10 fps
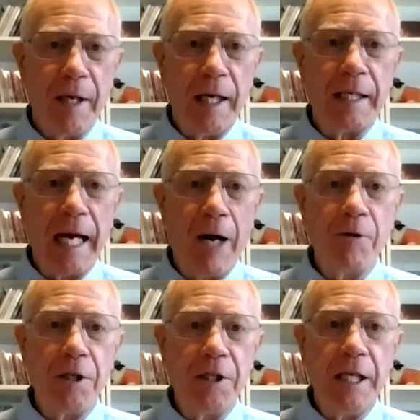It's how
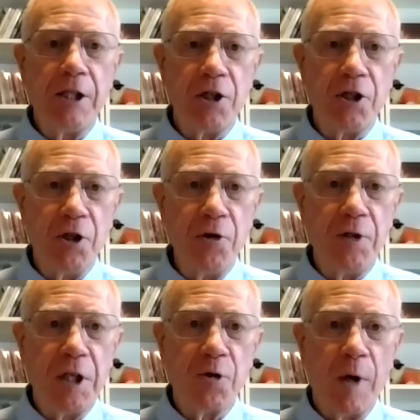did Jesus
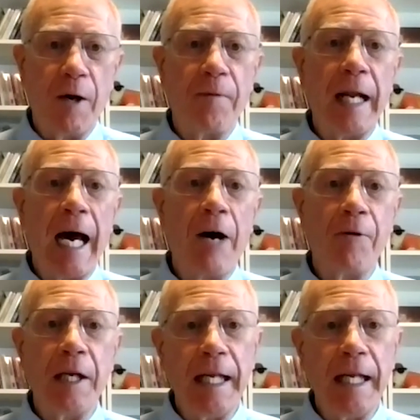choose his 12 and how did